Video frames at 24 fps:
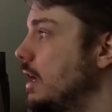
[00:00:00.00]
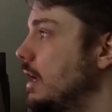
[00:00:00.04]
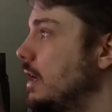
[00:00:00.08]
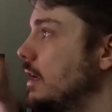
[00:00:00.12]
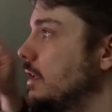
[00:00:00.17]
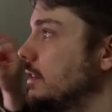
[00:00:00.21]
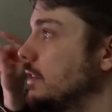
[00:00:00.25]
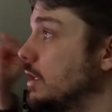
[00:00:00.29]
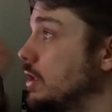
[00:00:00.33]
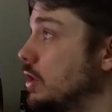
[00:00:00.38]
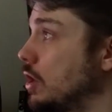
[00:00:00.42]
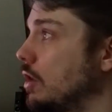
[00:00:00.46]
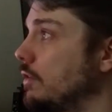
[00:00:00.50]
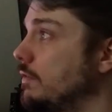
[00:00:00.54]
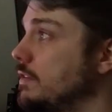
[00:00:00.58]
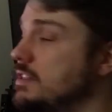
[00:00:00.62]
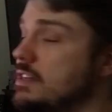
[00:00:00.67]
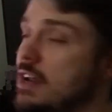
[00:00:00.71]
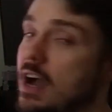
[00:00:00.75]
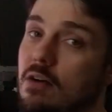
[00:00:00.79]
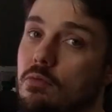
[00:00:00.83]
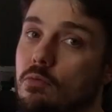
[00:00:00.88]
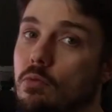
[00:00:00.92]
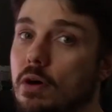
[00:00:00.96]
The curve is
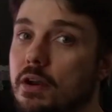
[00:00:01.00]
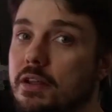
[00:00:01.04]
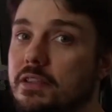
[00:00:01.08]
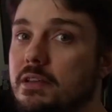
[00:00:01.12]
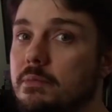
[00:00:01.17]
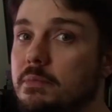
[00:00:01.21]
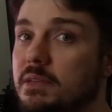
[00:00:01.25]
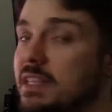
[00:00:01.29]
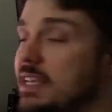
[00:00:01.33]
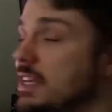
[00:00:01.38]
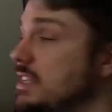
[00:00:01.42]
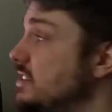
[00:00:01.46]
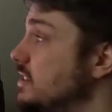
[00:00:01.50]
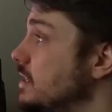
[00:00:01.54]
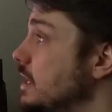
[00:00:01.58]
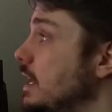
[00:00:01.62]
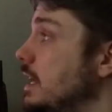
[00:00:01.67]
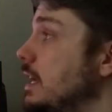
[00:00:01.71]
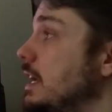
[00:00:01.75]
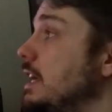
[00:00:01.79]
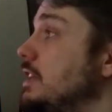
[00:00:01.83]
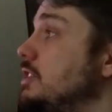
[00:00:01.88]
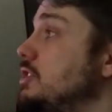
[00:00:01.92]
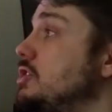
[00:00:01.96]
not one of them in this.
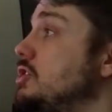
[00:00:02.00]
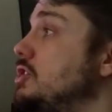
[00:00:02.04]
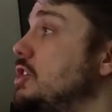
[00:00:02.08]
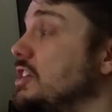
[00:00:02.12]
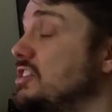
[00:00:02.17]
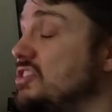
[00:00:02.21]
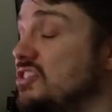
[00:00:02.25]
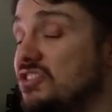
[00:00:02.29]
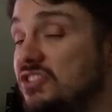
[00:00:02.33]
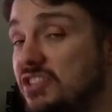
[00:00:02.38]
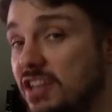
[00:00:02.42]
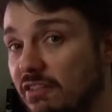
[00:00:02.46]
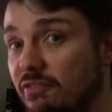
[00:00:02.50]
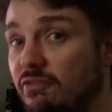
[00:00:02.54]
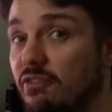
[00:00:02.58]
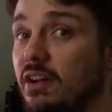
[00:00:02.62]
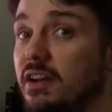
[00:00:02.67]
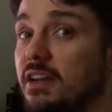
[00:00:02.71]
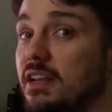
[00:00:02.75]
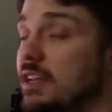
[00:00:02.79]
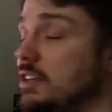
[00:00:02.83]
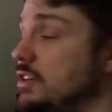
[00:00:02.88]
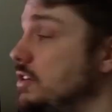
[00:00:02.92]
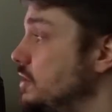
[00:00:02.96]
It's just different,
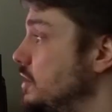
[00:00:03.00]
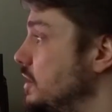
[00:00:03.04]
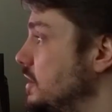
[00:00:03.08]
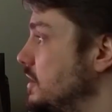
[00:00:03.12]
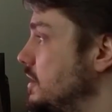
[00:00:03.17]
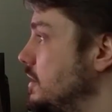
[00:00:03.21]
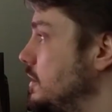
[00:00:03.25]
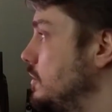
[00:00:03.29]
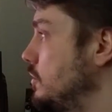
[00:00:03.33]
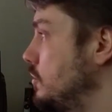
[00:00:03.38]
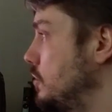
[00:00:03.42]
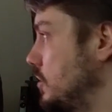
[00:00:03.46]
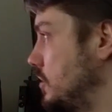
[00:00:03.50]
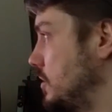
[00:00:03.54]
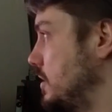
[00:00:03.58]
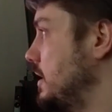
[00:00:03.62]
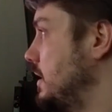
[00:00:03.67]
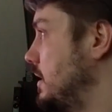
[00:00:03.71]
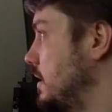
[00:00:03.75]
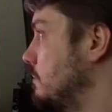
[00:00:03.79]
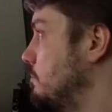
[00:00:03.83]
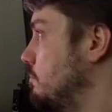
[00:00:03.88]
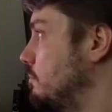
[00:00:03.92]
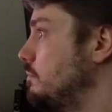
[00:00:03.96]
and you just need
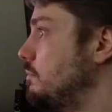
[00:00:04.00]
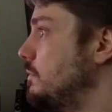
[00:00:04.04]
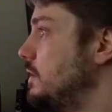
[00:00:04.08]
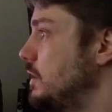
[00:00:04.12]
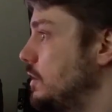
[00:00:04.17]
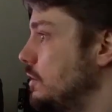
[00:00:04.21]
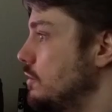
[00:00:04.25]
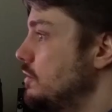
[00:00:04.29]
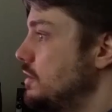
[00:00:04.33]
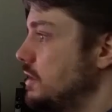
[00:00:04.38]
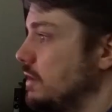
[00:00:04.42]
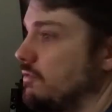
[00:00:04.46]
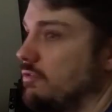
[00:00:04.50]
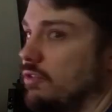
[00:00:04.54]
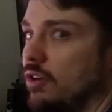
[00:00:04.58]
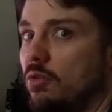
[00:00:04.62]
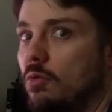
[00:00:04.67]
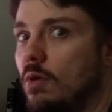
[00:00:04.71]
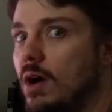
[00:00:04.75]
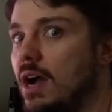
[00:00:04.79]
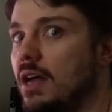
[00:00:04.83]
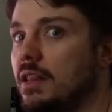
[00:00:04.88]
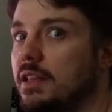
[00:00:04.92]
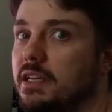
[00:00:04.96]
to use it for a
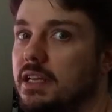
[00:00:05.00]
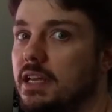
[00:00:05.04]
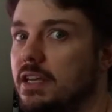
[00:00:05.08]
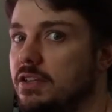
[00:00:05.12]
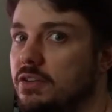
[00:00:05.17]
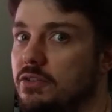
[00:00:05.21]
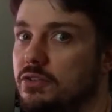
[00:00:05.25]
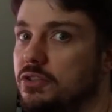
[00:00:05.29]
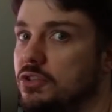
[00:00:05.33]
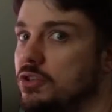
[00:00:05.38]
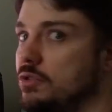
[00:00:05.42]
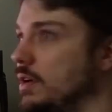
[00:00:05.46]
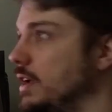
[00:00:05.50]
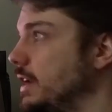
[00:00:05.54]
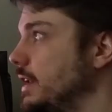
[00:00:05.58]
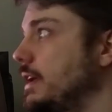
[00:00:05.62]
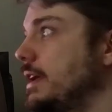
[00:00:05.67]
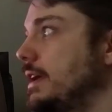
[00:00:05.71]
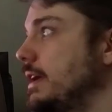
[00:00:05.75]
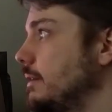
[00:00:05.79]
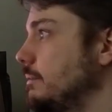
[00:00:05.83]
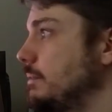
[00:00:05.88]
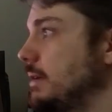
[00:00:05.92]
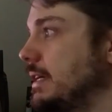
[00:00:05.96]
while and get used to it,
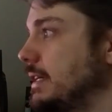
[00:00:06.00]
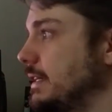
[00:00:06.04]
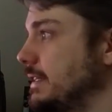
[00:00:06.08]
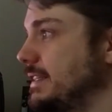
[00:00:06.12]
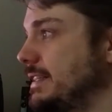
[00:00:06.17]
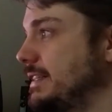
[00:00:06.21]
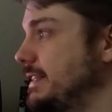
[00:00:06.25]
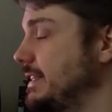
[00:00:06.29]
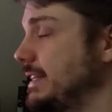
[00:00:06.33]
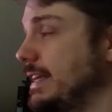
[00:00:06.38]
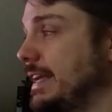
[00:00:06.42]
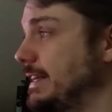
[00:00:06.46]
because